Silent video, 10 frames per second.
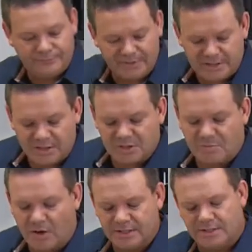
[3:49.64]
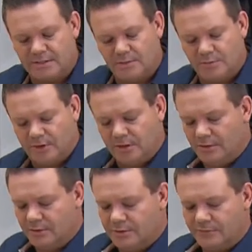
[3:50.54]
These are the spices that we're going to
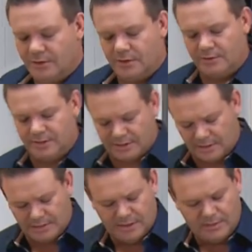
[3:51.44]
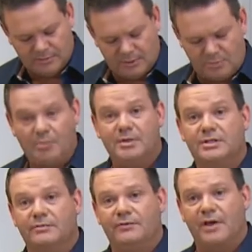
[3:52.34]
use for the harissa. We're going to pop in
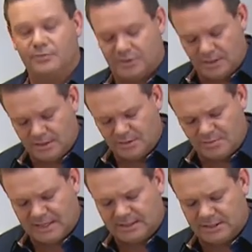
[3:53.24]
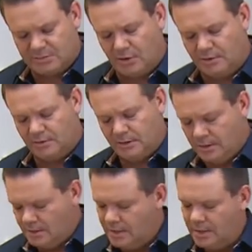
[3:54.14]
some fennel seed, it's about a teaspoon,
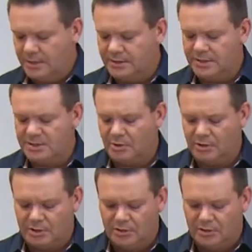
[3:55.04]
and a teaspoon of